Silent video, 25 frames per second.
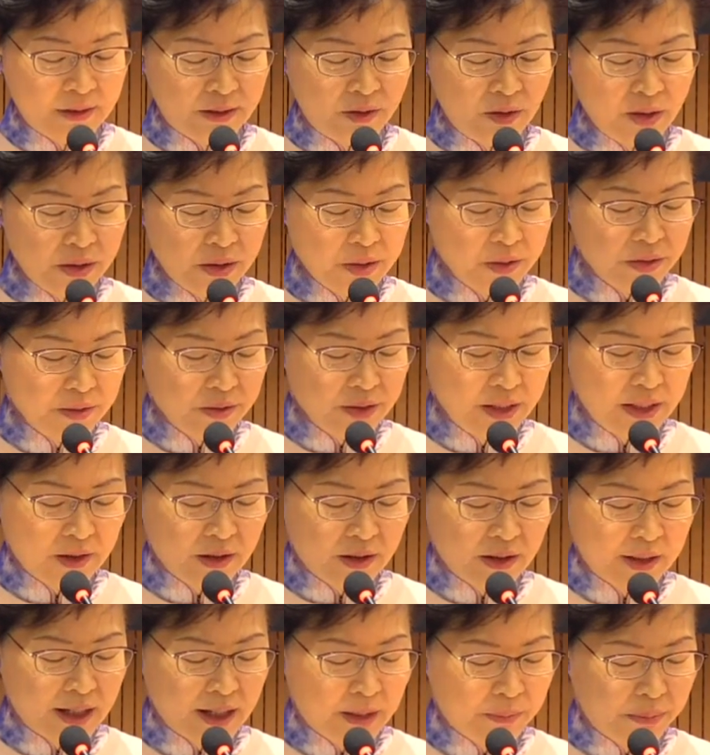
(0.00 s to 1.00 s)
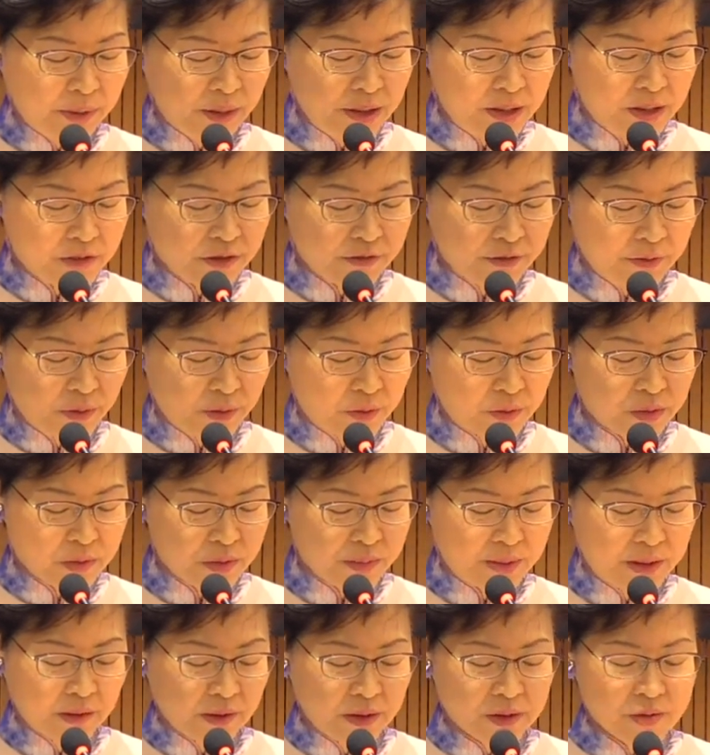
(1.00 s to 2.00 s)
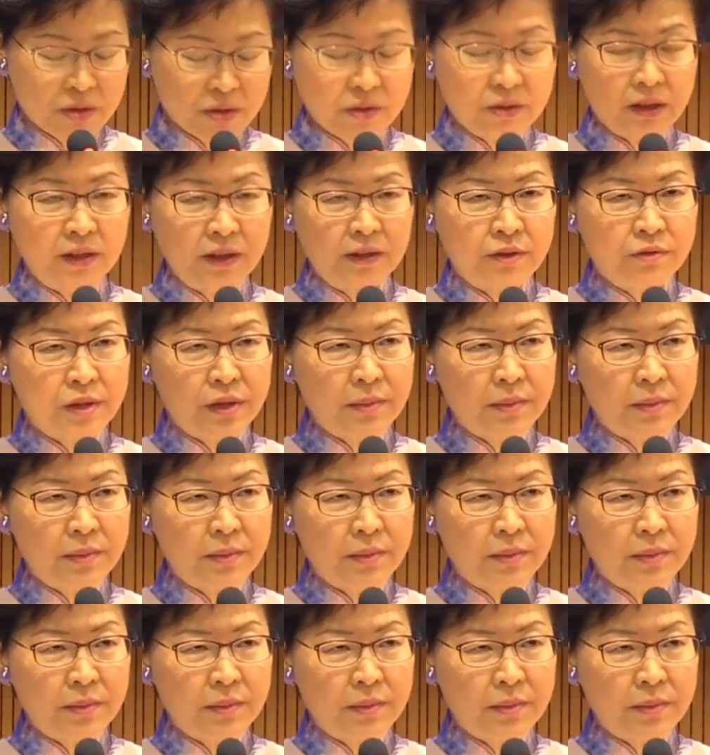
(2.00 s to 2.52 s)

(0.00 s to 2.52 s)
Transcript: not only on our police force, but also on the